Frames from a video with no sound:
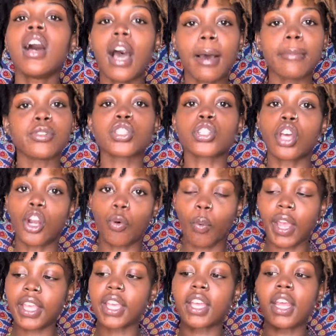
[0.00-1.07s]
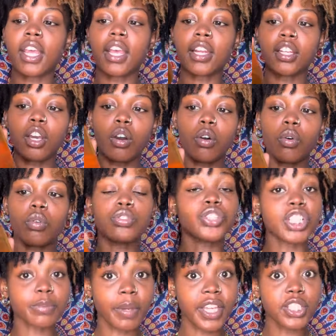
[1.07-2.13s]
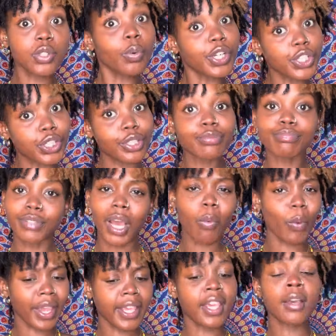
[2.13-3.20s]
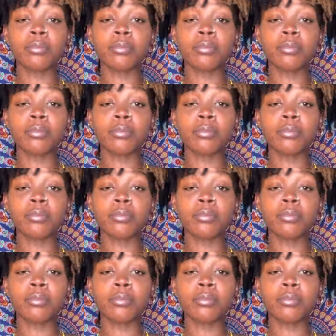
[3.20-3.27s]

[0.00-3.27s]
I'm just going to wing it and go trust my intuition, not wing it.